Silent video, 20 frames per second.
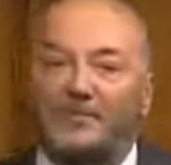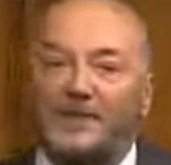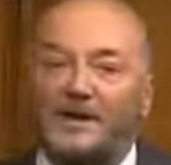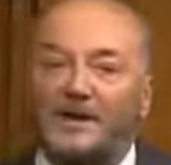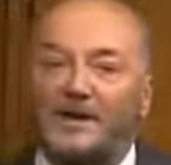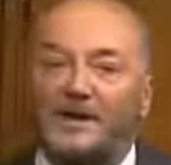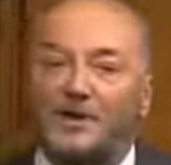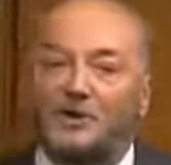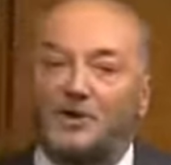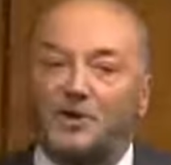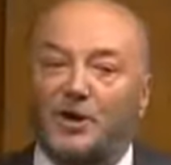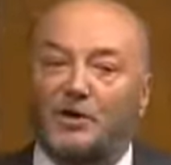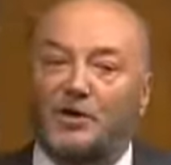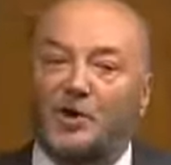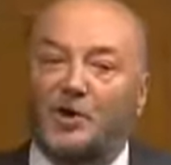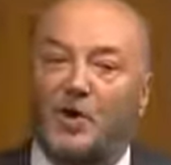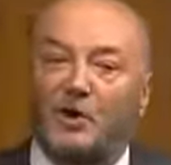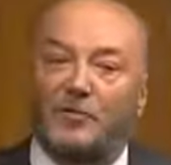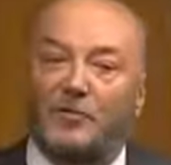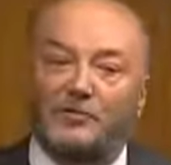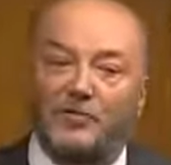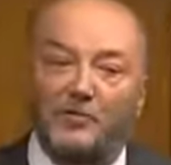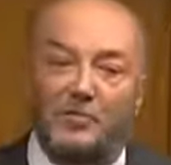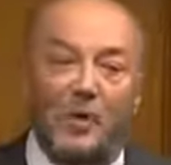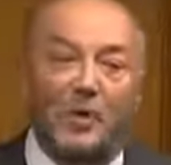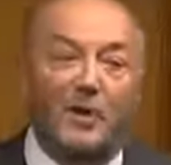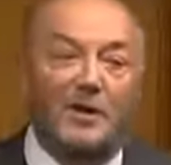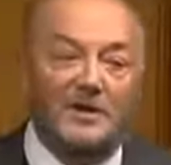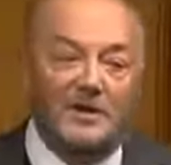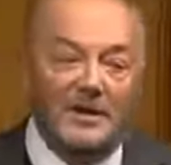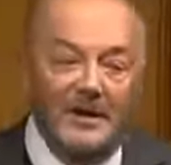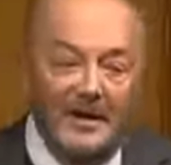the Chilcot report.